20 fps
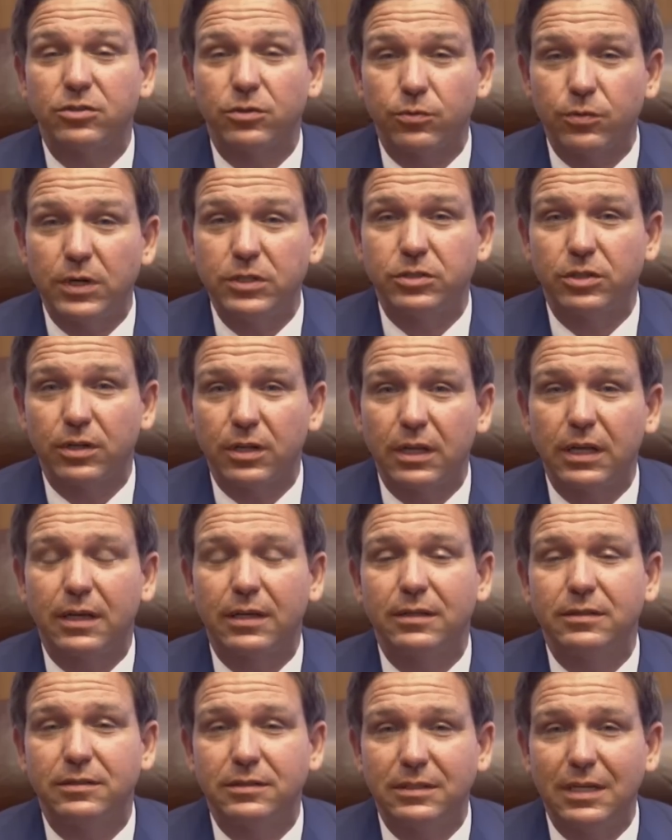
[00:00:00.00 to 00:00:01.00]
as originally
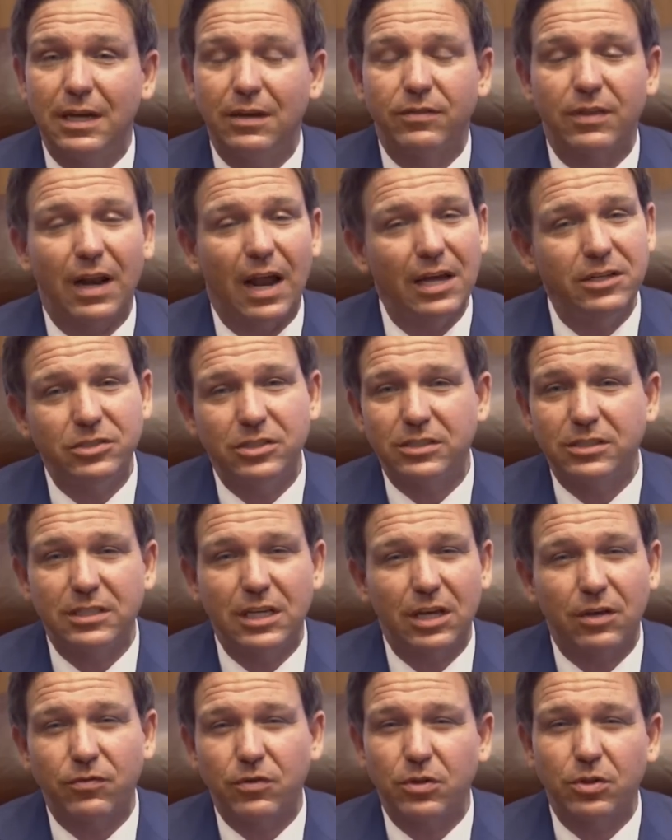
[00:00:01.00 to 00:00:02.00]
conceived. And I just
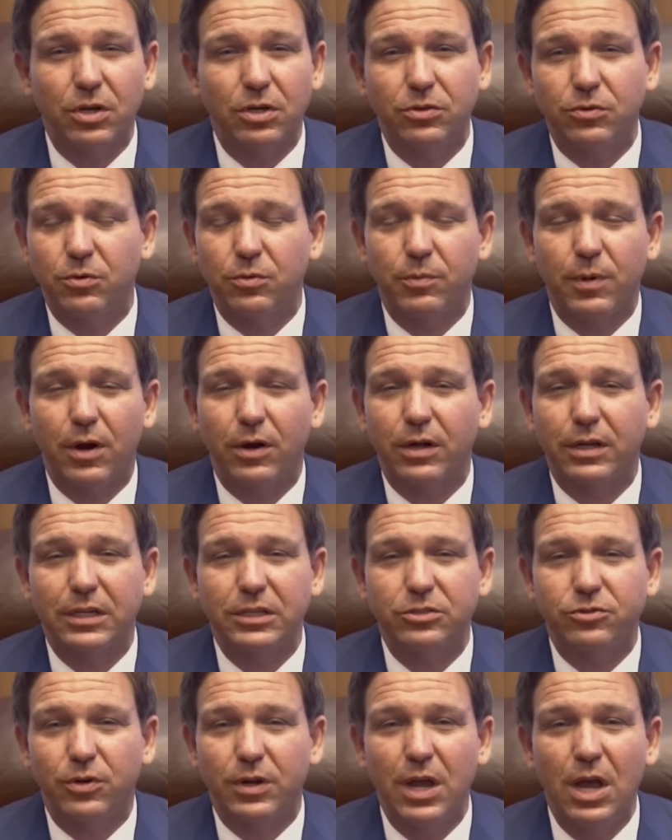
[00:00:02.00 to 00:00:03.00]
think if you look through American
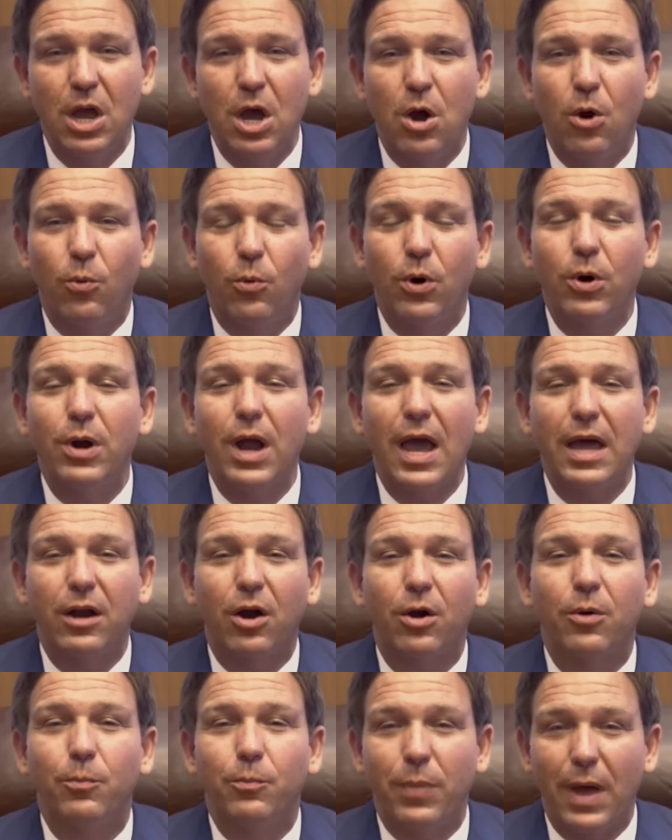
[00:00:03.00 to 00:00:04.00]
history, we're at
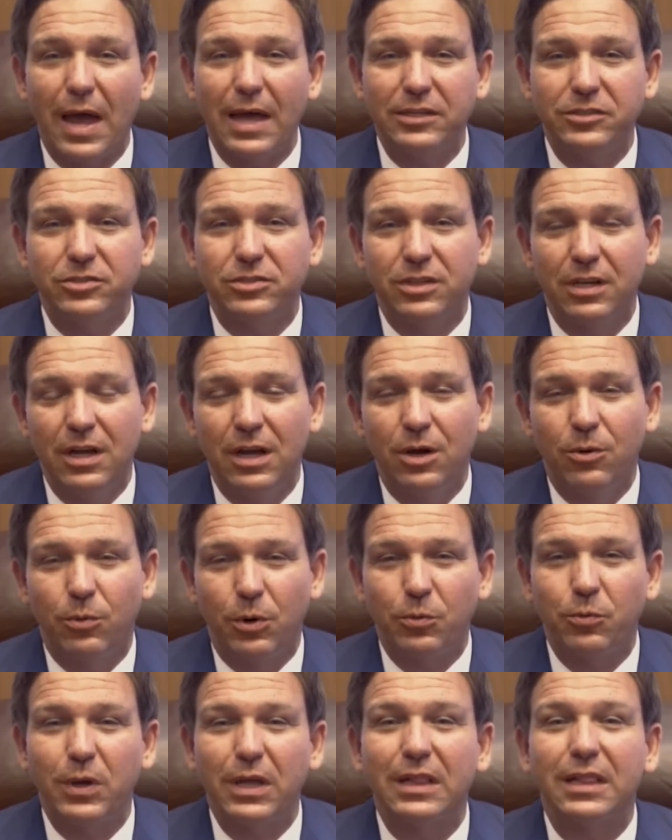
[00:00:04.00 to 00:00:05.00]
our best
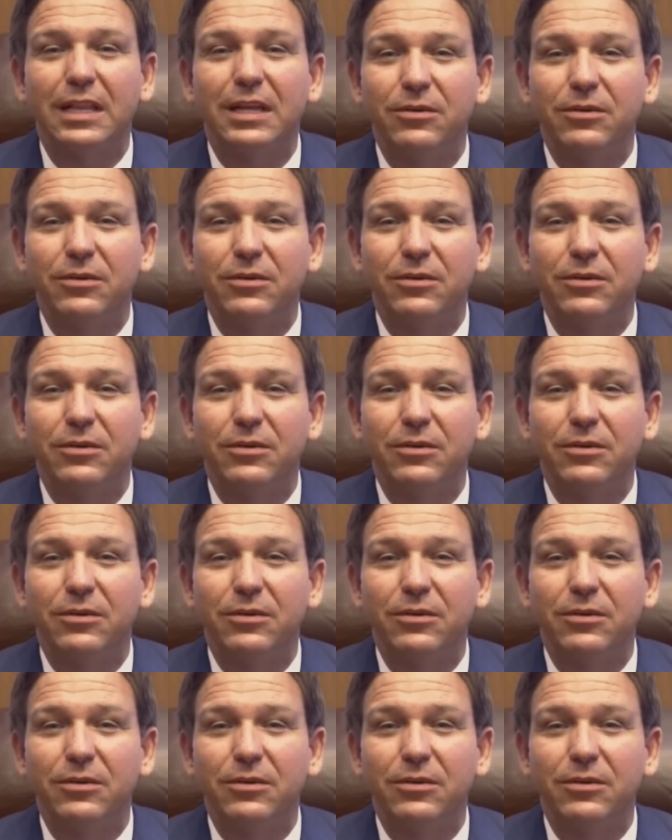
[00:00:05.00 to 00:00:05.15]
when we